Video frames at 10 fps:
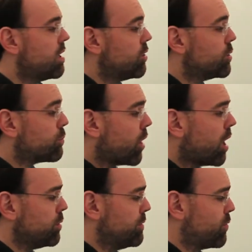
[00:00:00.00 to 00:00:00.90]
The
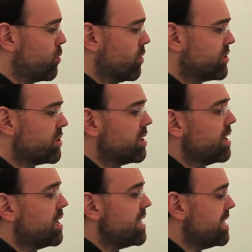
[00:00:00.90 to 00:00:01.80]
problem, of course,
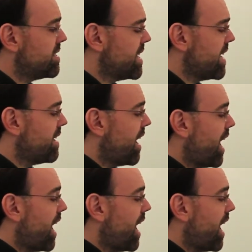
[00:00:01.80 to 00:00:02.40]
is that